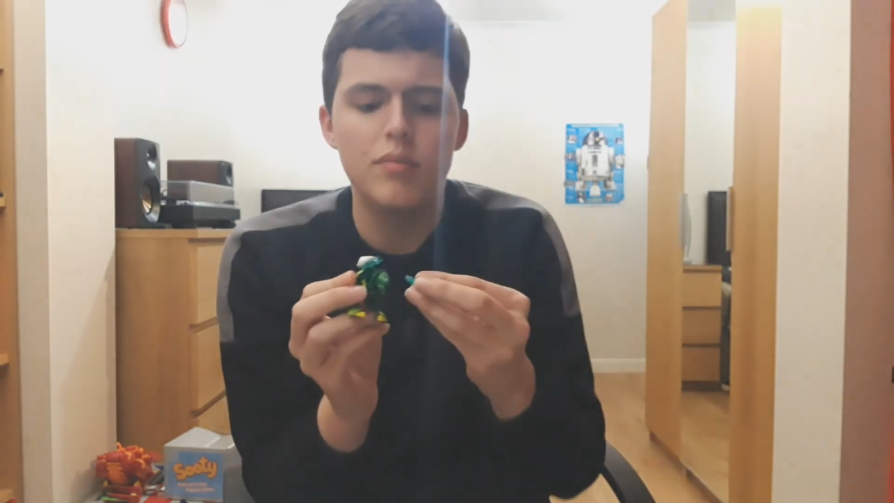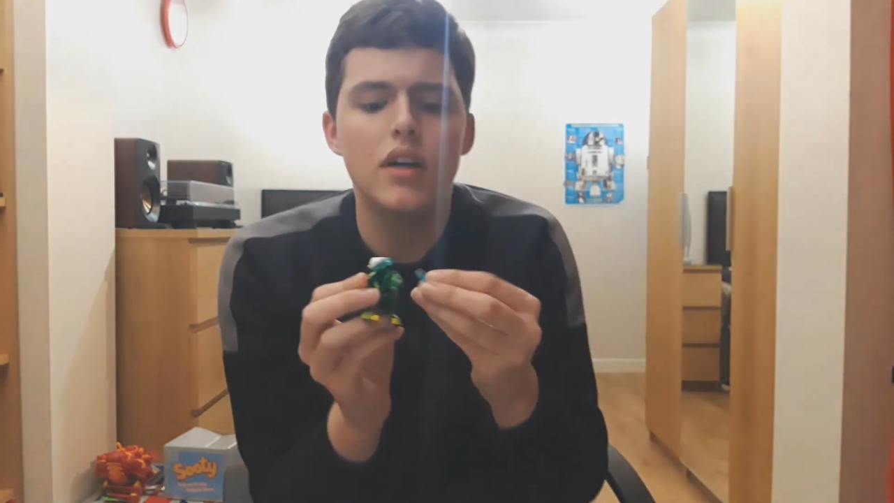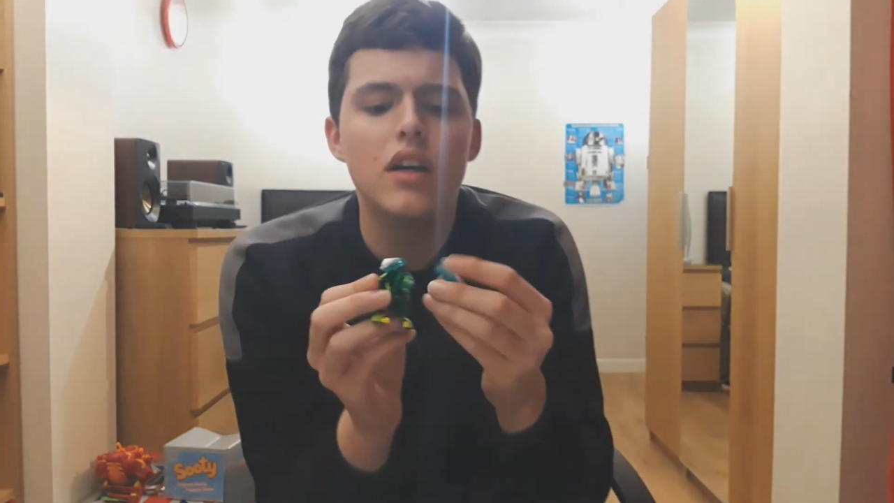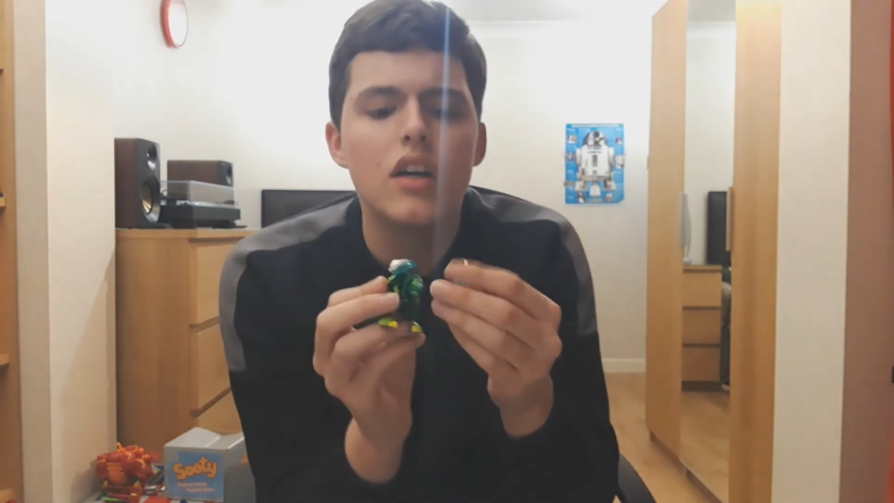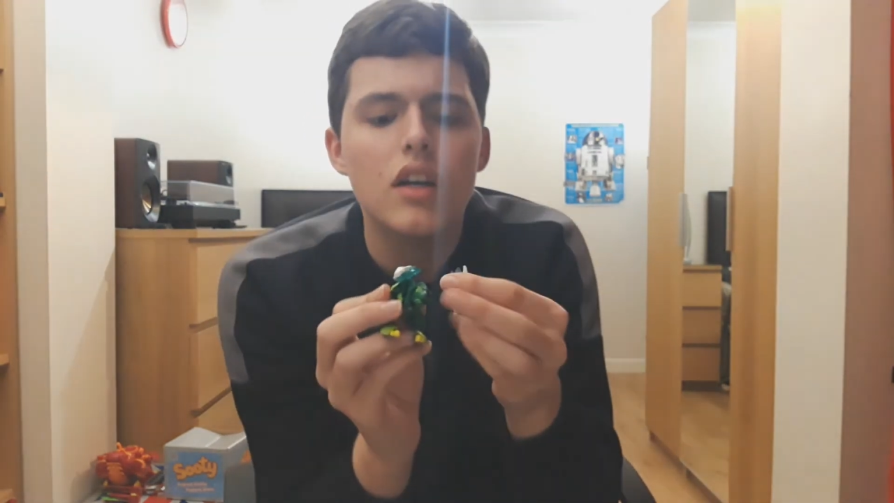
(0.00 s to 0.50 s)

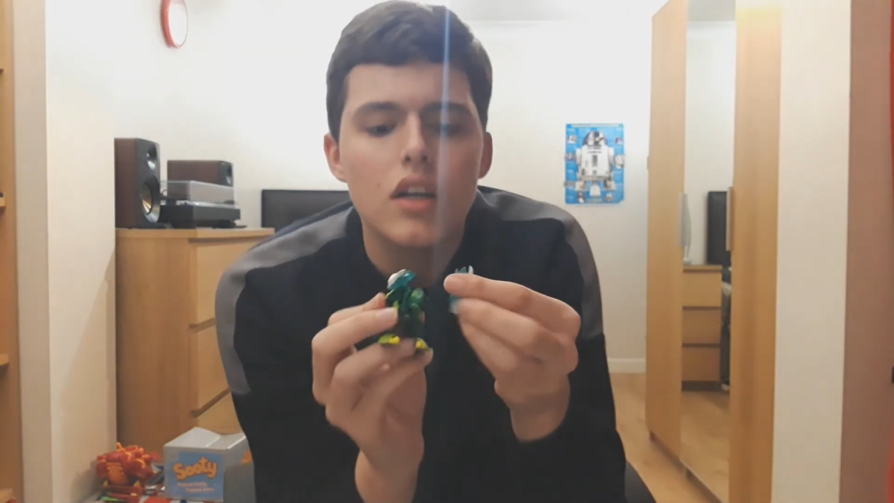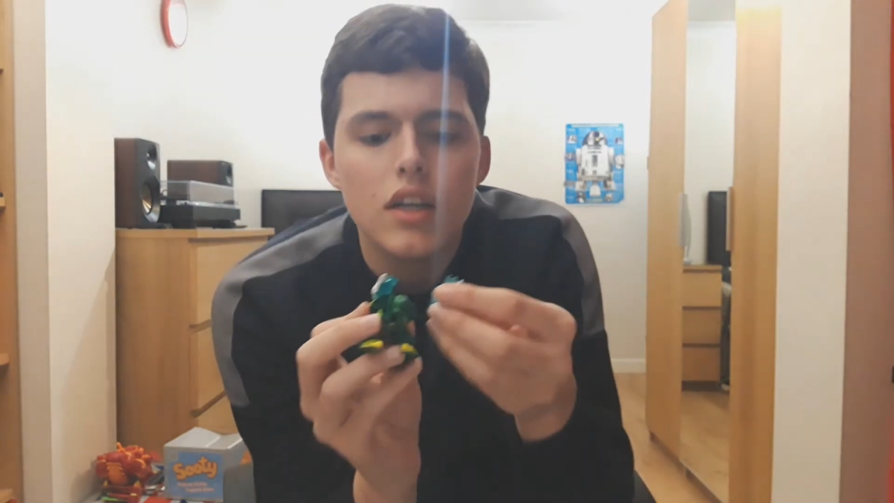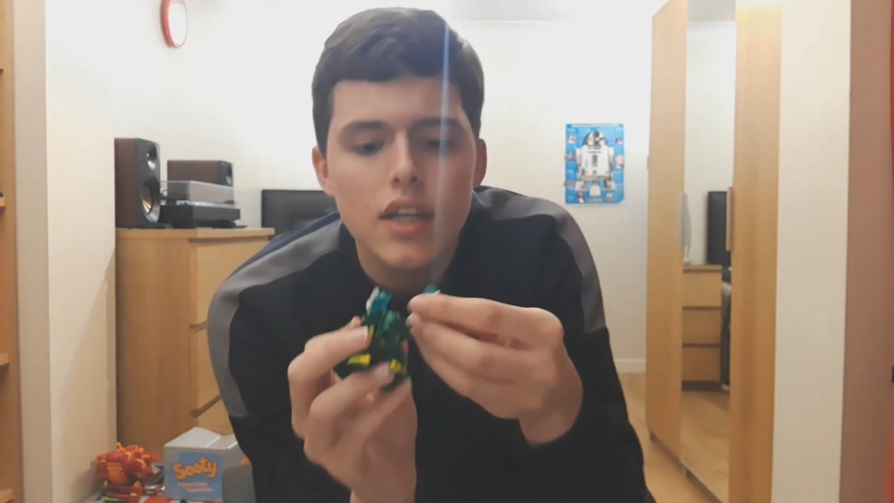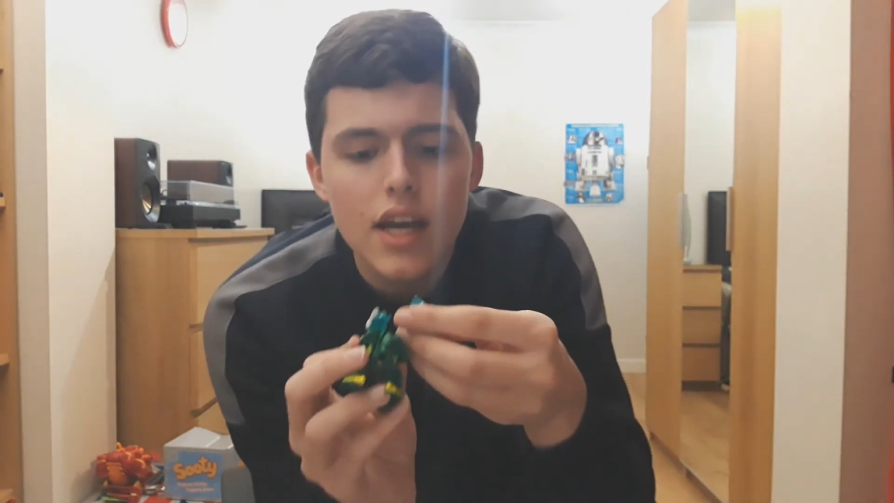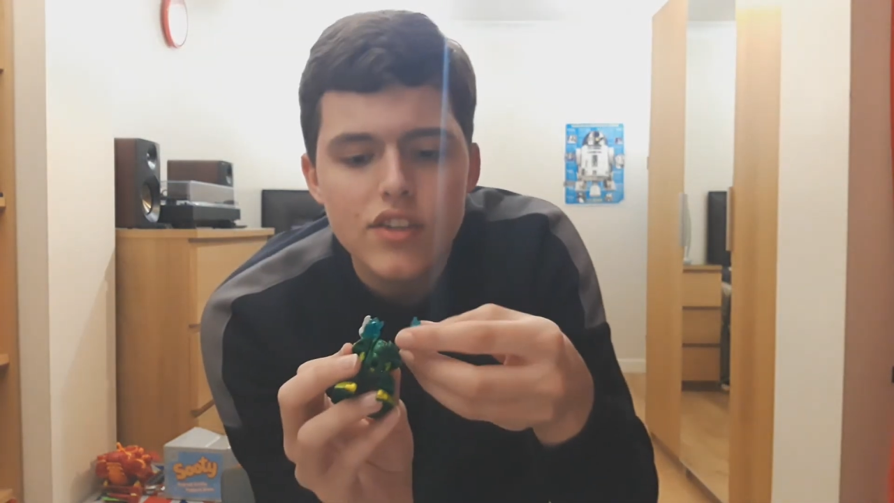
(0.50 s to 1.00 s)
But
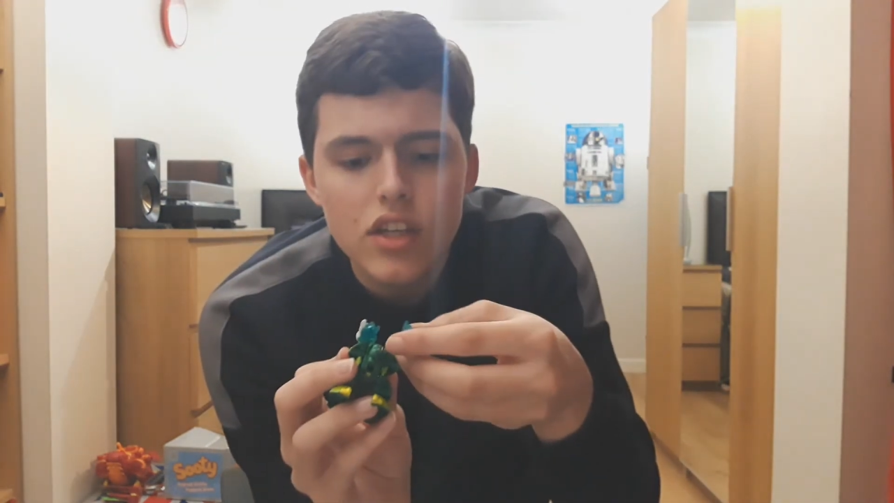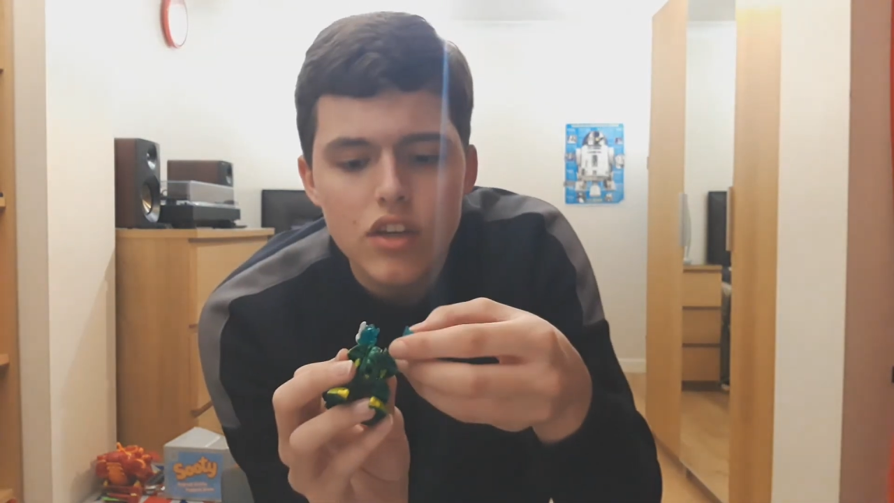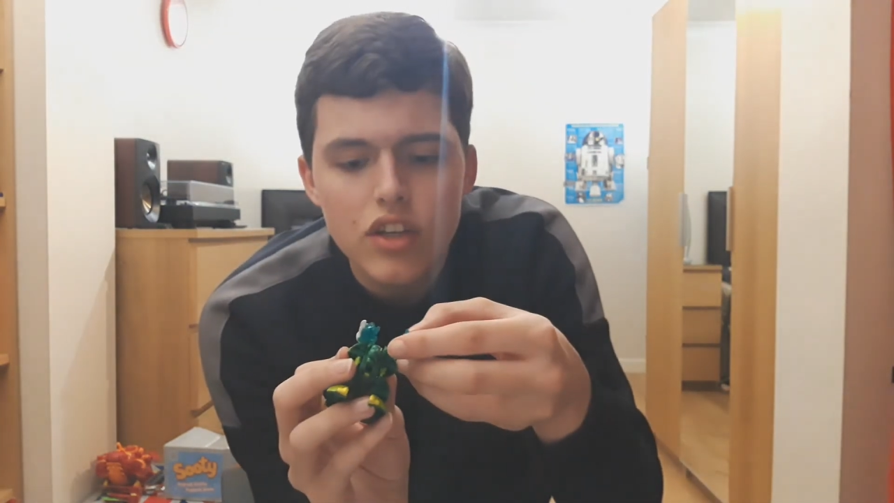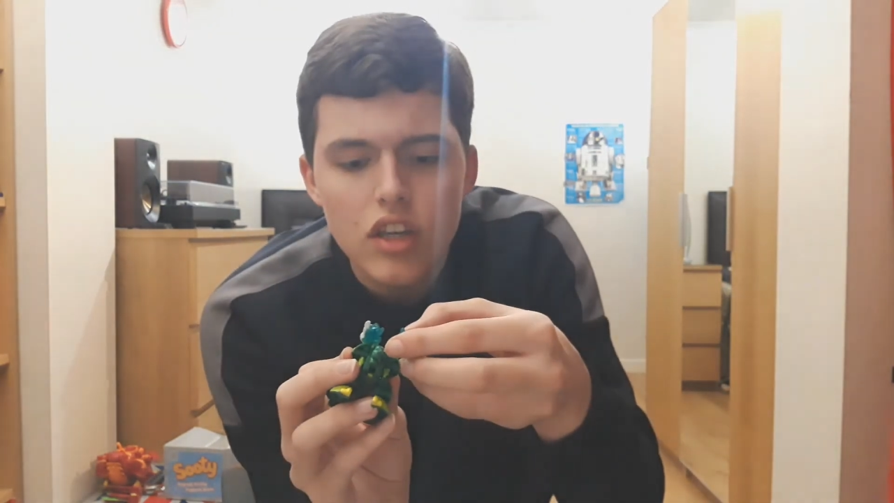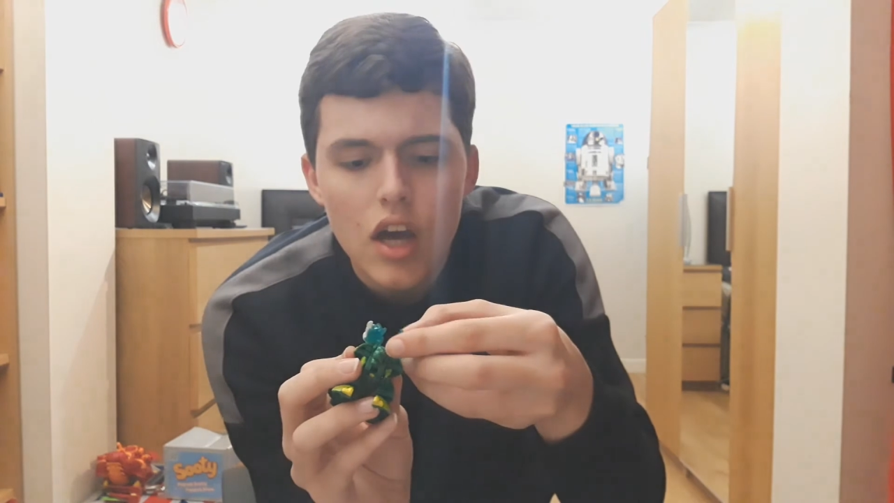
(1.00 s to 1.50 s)
yeah, so
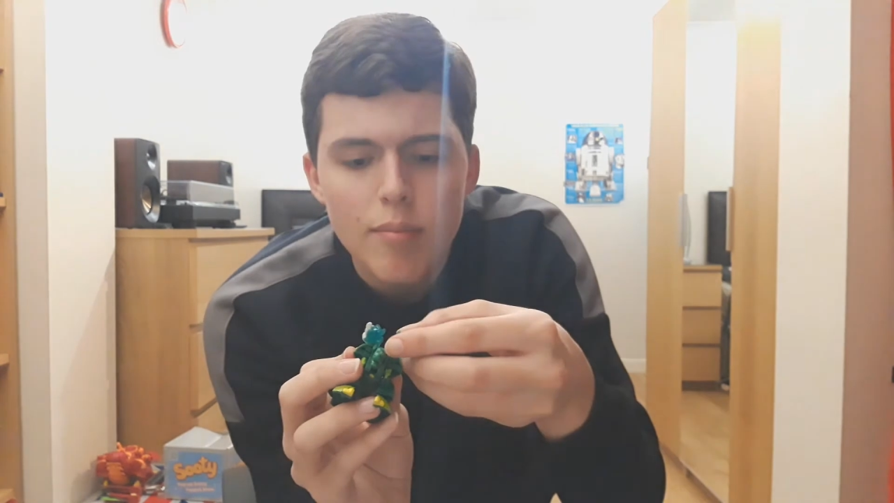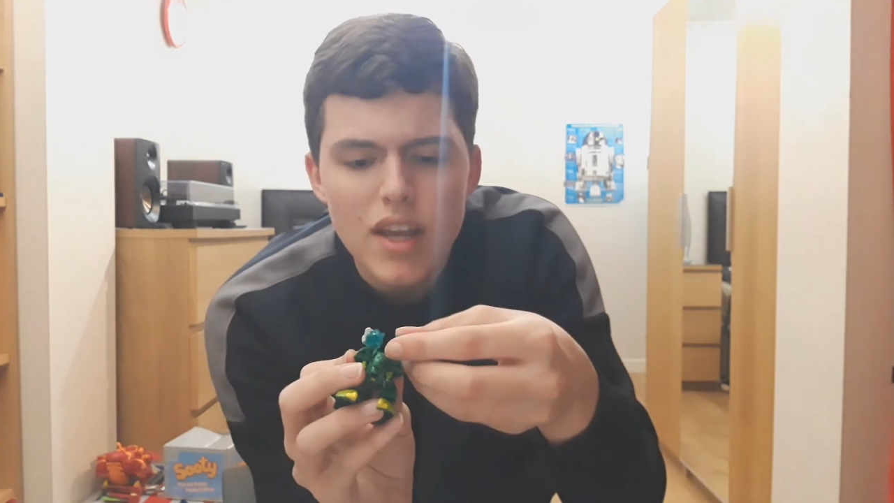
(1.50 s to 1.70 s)
you can